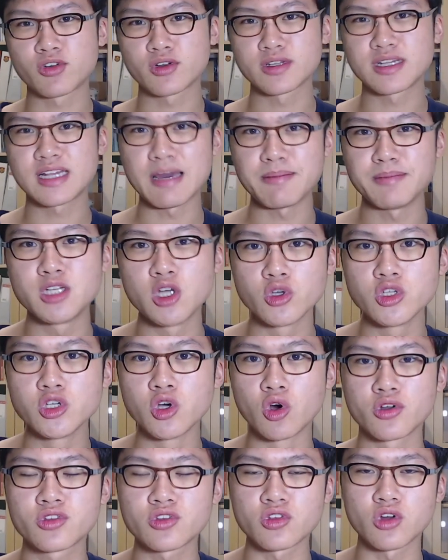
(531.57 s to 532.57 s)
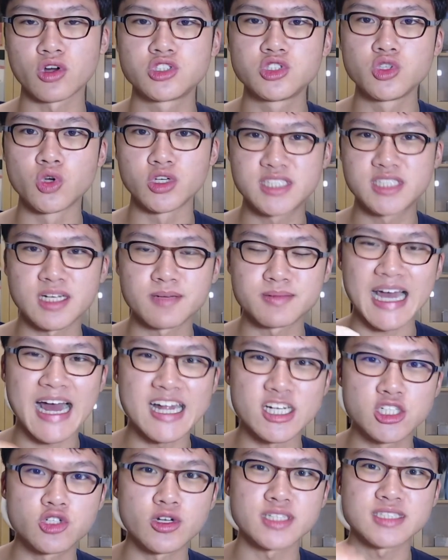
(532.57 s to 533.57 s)
then let me know your thoughts, your tips and
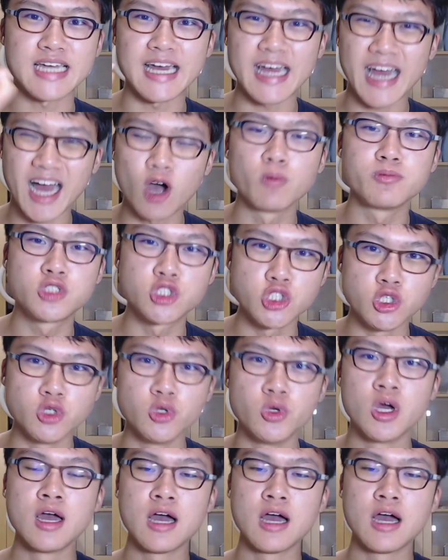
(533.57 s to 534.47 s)
tricks that helped you